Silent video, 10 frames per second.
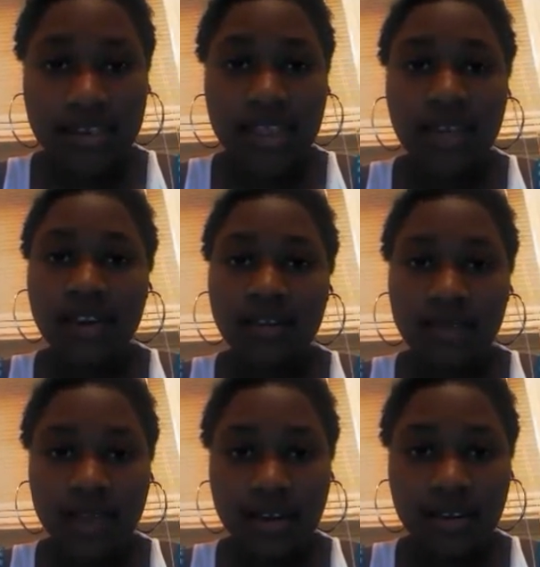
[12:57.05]
the
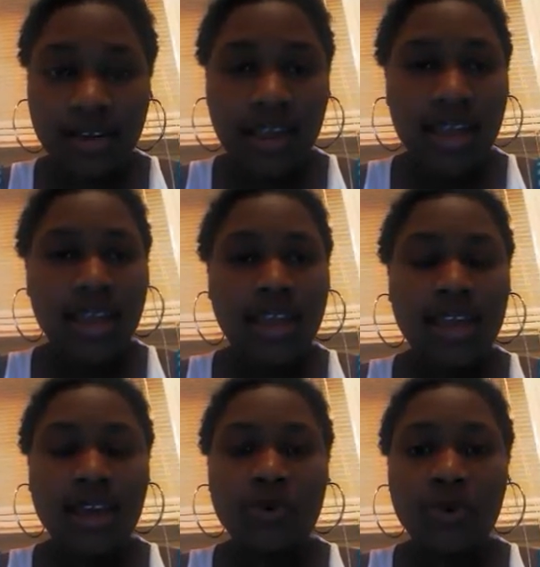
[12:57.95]
enemy
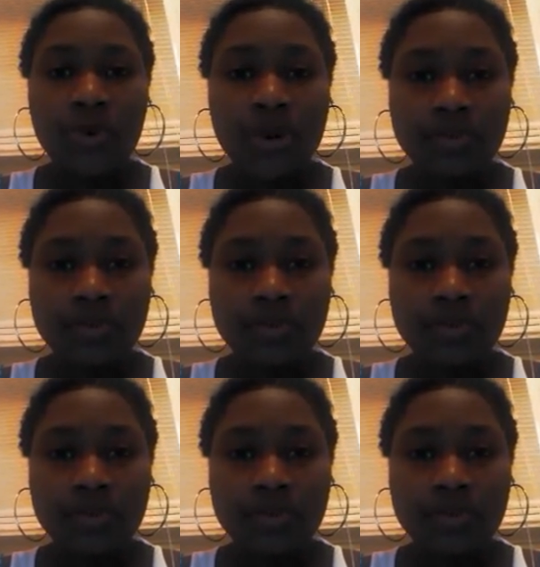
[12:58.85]
anymore.